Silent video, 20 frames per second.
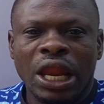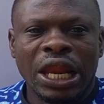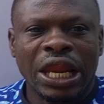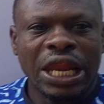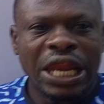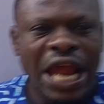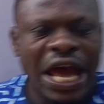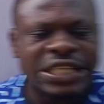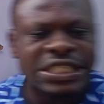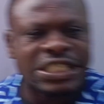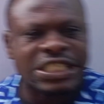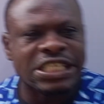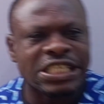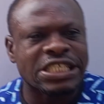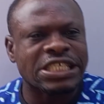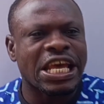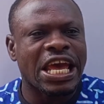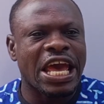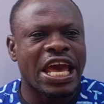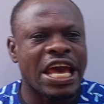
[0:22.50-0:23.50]

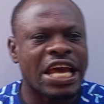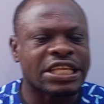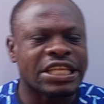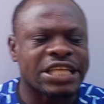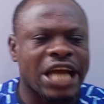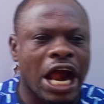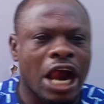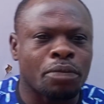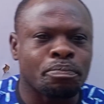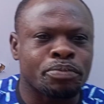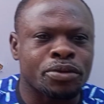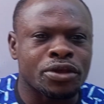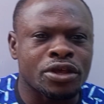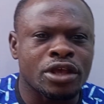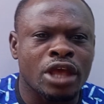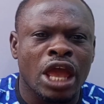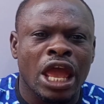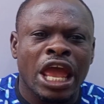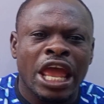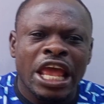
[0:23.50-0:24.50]
Lattice
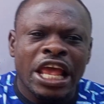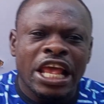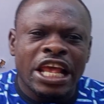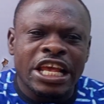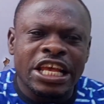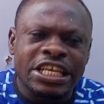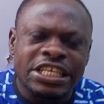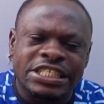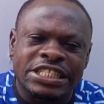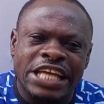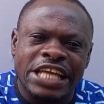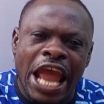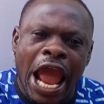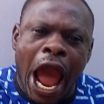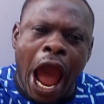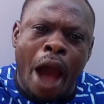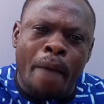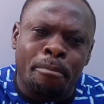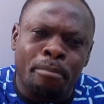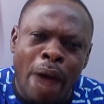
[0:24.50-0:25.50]
enthalpy is the
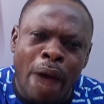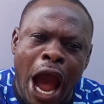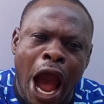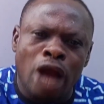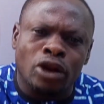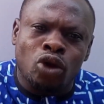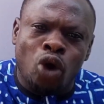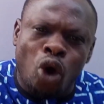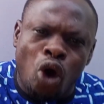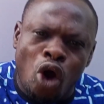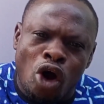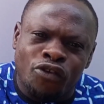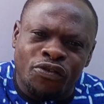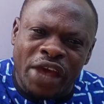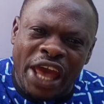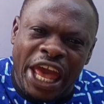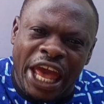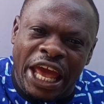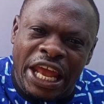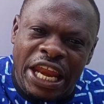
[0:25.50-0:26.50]
amount of
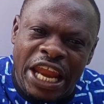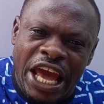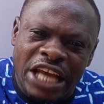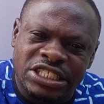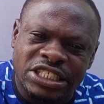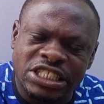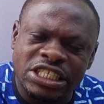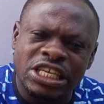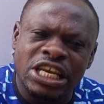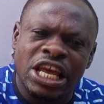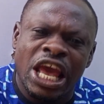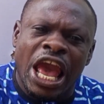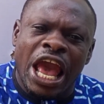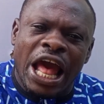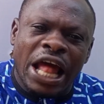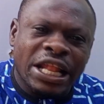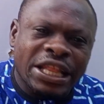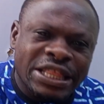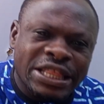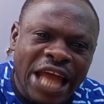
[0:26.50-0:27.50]
energy
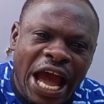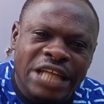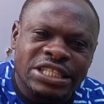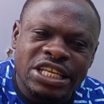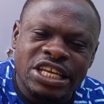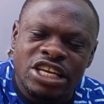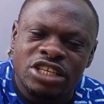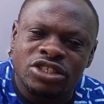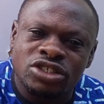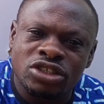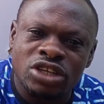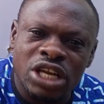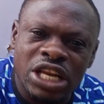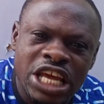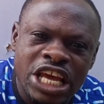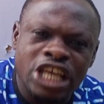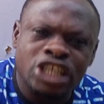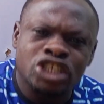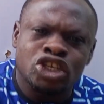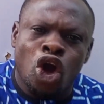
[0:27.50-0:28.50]
that is
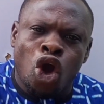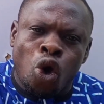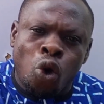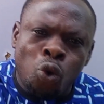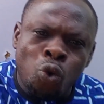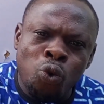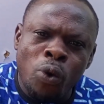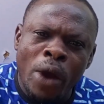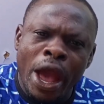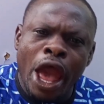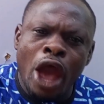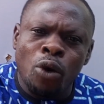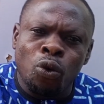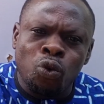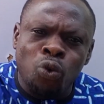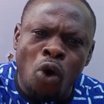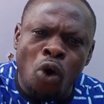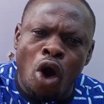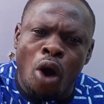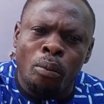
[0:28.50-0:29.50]
released when
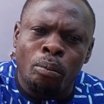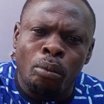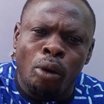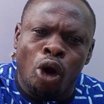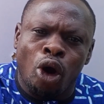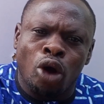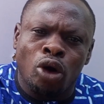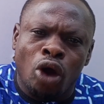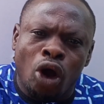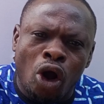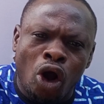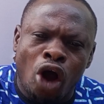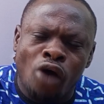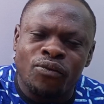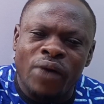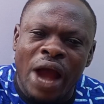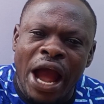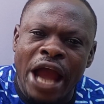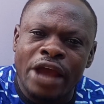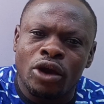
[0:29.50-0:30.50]
1 mole
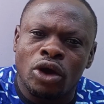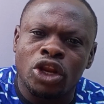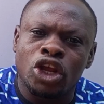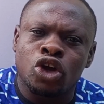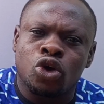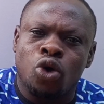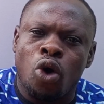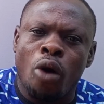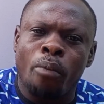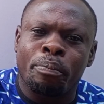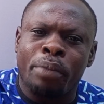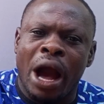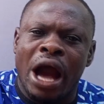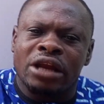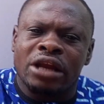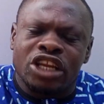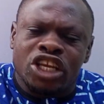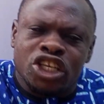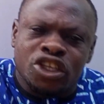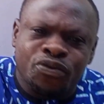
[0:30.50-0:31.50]
of ionic
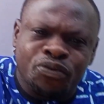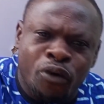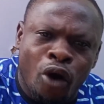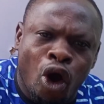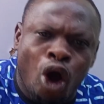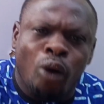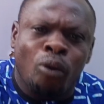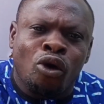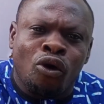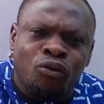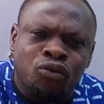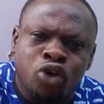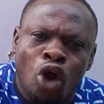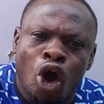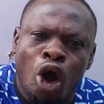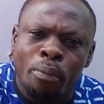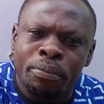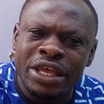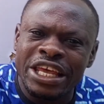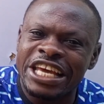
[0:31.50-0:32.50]
compound is formed
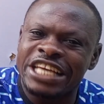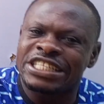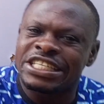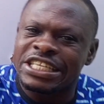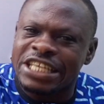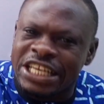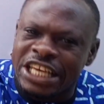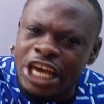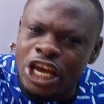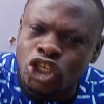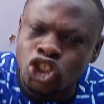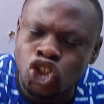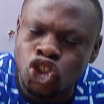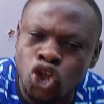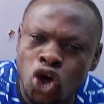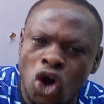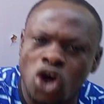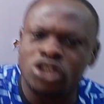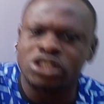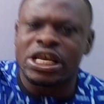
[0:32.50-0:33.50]
from its
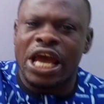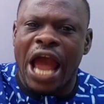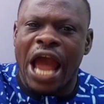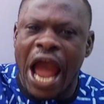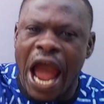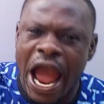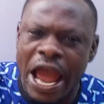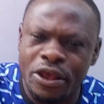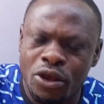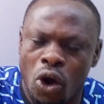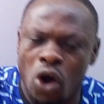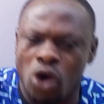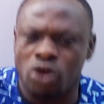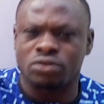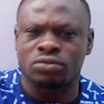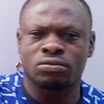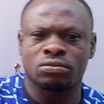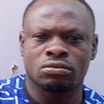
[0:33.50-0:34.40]
gaseous ion.